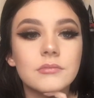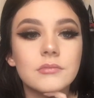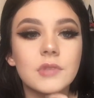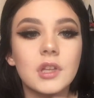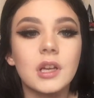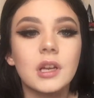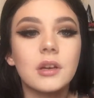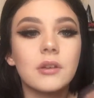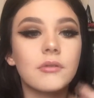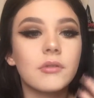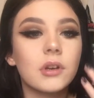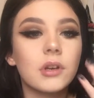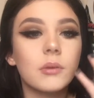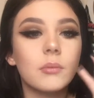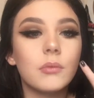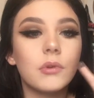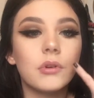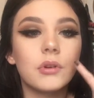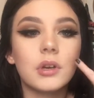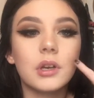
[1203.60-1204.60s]
They're like really
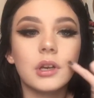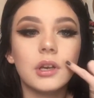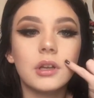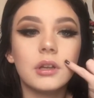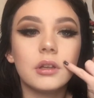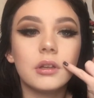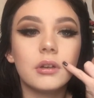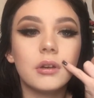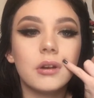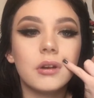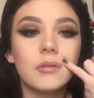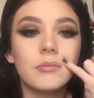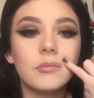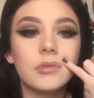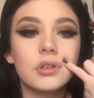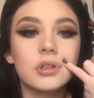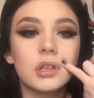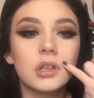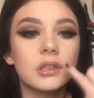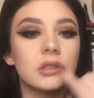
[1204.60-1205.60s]
wonky and they don't have
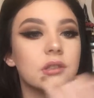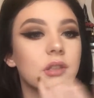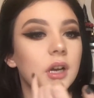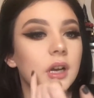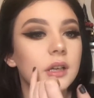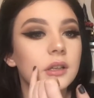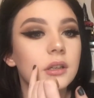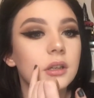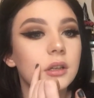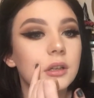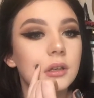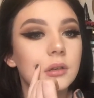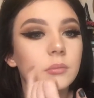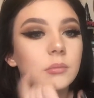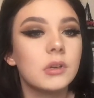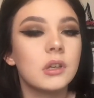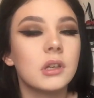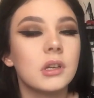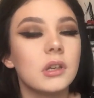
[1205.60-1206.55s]
much like side to them.